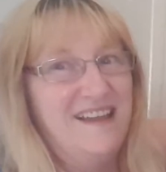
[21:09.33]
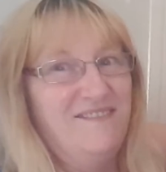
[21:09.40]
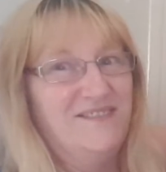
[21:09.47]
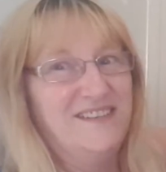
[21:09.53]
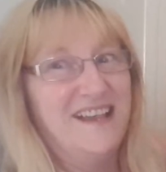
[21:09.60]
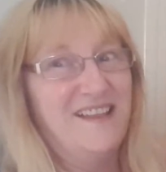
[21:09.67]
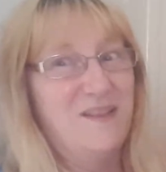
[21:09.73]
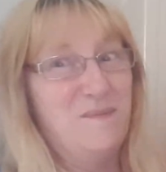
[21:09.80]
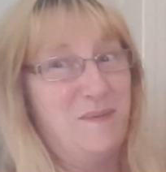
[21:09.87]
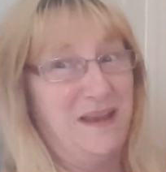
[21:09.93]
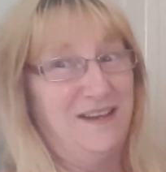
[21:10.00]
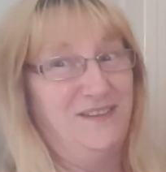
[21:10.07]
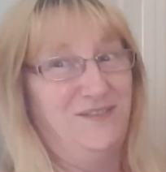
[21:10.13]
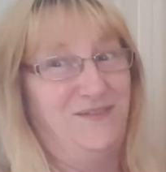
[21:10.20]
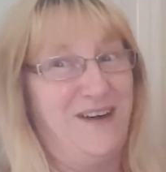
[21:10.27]
to take the
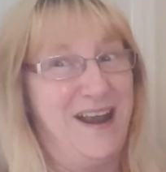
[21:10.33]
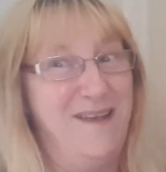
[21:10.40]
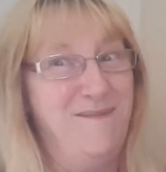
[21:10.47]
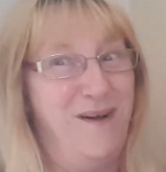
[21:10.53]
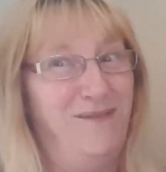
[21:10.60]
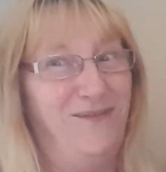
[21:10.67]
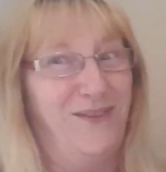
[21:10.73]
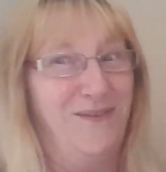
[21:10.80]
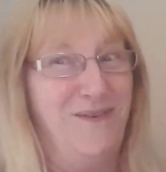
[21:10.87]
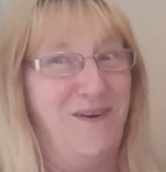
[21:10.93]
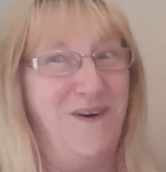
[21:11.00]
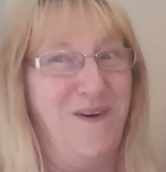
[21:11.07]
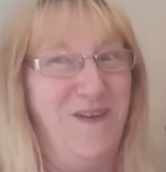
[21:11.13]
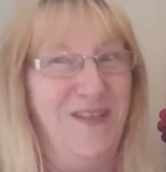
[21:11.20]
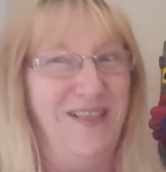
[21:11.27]
picture frame off the
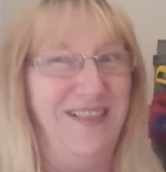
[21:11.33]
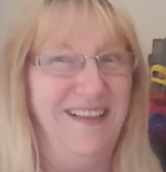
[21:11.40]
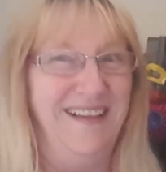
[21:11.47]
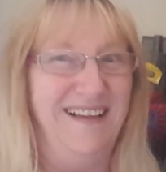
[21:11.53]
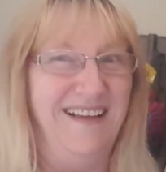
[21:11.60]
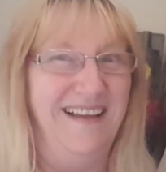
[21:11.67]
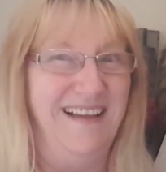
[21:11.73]
wall.